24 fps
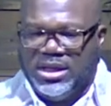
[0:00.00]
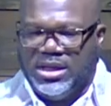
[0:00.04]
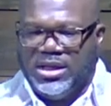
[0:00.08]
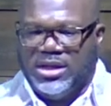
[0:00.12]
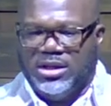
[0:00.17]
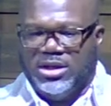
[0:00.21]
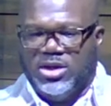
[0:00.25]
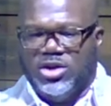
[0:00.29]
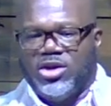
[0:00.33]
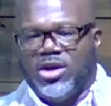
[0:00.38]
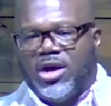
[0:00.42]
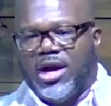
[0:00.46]
you
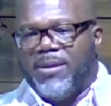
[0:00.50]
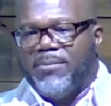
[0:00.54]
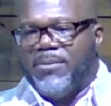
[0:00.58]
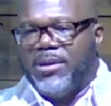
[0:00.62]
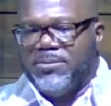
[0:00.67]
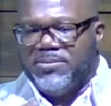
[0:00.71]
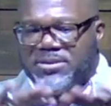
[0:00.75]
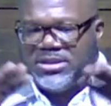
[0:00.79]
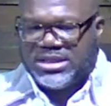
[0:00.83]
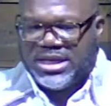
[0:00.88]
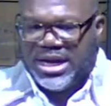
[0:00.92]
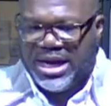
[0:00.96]
know i'm
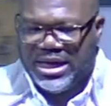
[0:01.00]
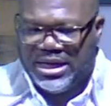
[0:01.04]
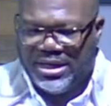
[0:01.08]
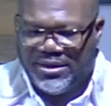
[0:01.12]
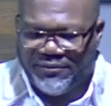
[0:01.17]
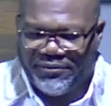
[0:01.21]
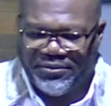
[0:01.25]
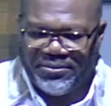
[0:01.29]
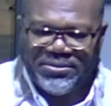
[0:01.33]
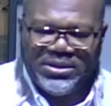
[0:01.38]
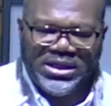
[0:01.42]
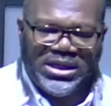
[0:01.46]
abstaining
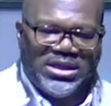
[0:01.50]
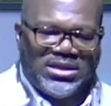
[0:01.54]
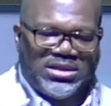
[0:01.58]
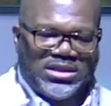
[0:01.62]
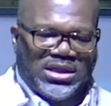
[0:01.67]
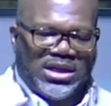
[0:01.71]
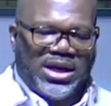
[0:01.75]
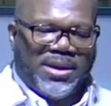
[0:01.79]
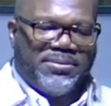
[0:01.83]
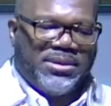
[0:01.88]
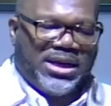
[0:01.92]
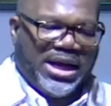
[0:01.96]
from this and
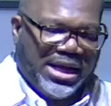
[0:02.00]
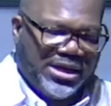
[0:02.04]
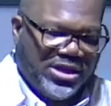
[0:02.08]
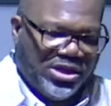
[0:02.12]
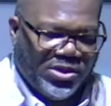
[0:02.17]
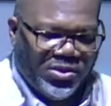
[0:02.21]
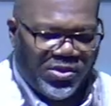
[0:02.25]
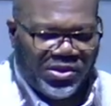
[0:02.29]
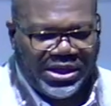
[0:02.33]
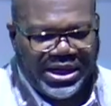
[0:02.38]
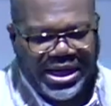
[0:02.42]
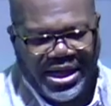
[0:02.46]
i'm not doing
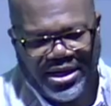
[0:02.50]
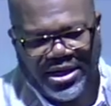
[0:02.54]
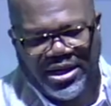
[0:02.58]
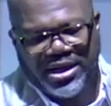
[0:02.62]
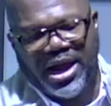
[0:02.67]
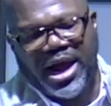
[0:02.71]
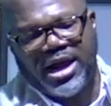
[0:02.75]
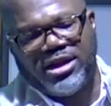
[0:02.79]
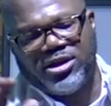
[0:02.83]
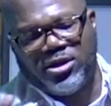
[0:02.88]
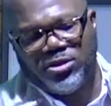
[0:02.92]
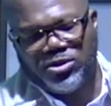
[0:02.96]
that and i
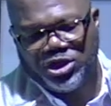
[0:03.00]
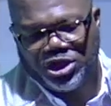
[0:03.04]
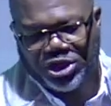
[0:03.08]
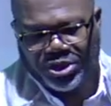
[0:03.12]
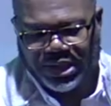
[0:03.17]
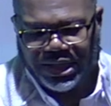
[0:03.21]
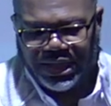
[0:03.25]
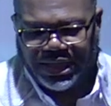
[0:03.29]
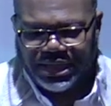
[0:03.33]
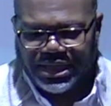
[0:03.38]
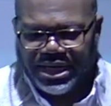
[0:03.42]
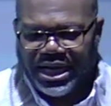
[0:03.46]
don't drink
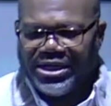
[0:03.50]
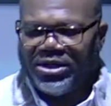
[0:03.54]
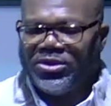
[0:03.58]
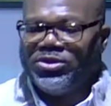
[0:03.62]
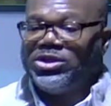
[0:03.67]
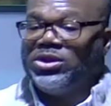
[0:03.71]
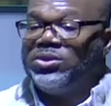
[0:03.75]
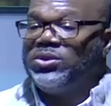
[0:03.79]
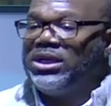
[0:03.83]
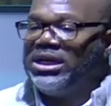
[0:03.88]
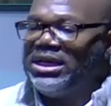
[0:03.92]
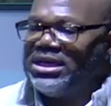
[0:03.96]
and i don't do
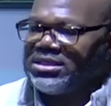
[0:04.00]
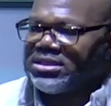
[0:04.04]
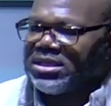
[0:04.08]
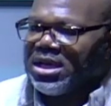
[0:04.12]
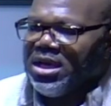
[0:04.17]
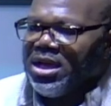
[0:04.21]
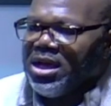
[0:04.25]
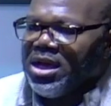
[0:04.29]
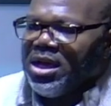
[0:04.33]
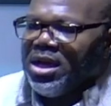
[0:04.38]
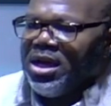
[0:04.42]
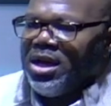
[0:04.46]
this
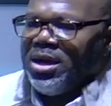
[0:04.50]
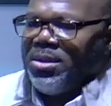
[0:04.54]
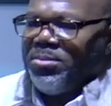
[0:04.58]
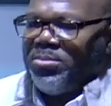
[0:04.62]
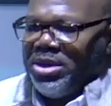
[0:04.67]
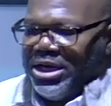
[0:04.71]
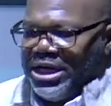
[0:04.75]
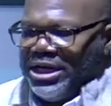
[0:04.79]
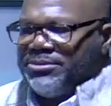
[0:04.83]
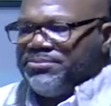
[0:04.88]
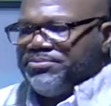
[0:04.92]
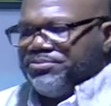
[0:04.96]

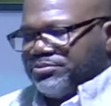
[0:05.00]
but